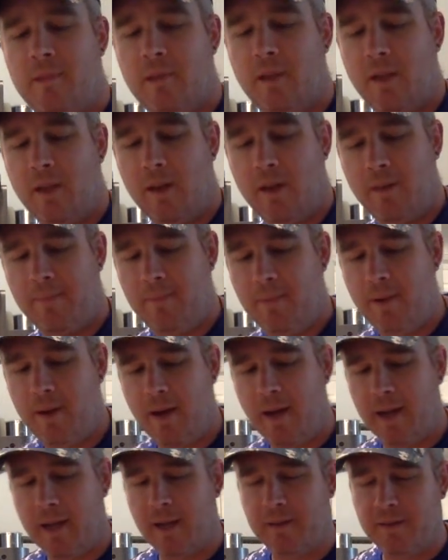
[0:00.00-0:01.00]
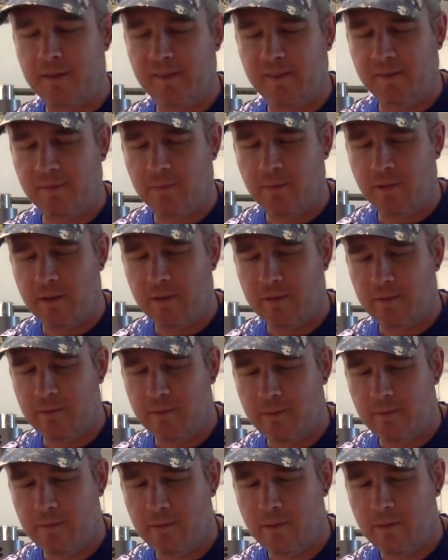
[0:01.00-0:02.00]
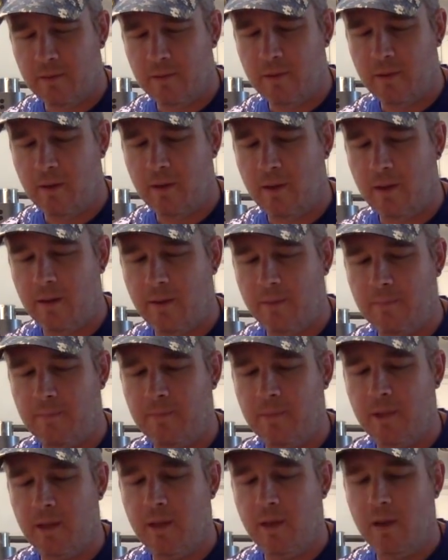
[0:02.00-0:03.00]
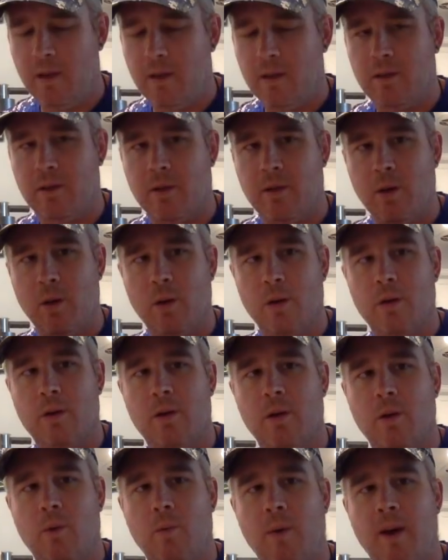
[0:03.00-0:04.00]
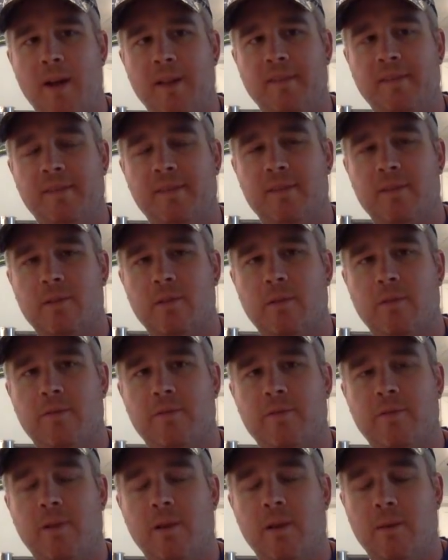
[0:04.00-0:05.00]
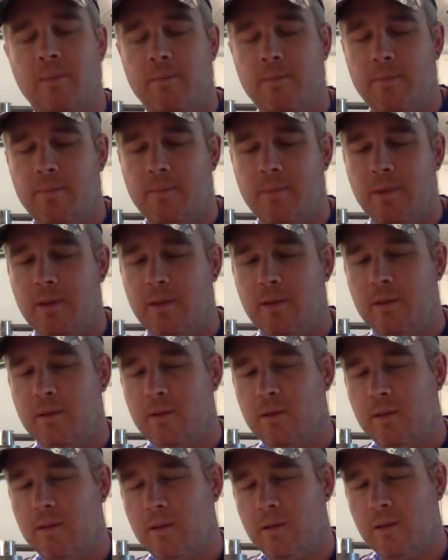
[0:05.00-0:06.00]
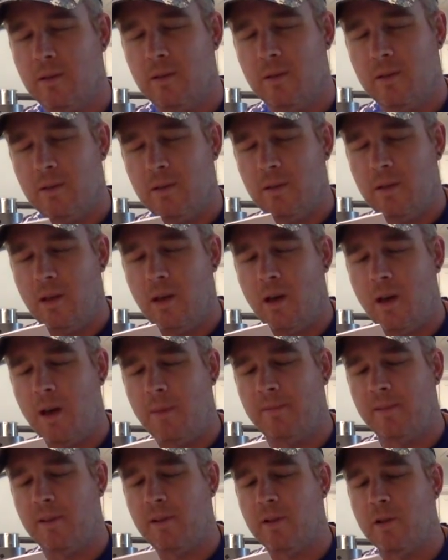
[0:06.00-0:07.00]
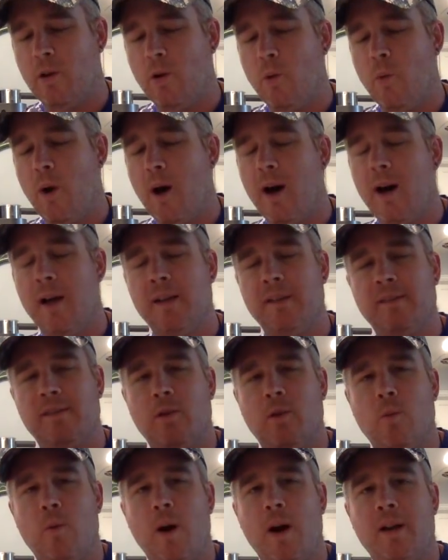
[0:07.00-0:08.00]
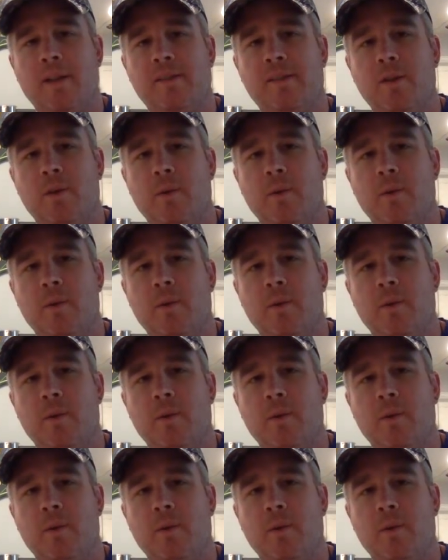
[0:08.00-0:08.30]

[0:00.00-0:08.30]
Um, I got this one um, the go go west from uh, I'm sorry, GoWise, Go Wise